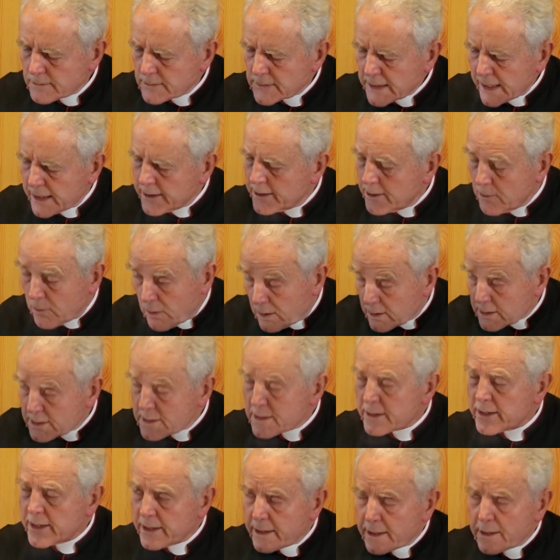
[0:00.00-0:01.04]
And he
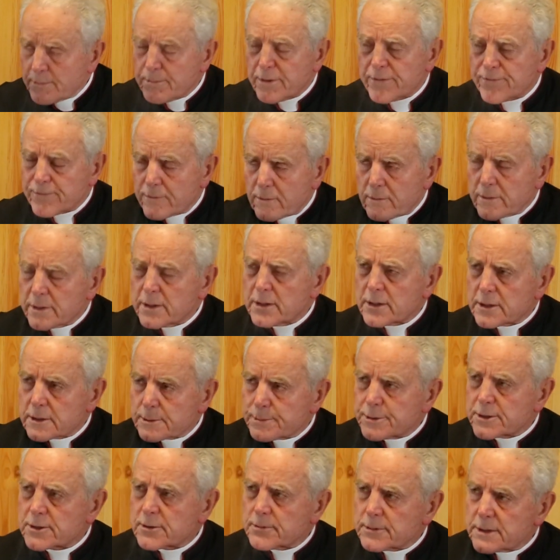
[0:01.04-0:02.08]
was there before the
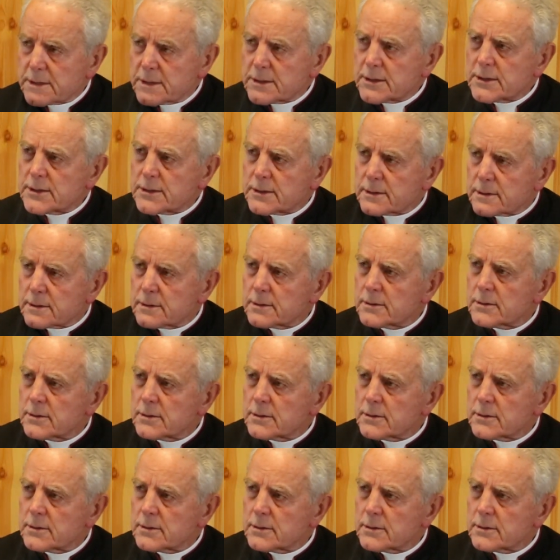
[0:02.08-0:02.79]
Archbishop died.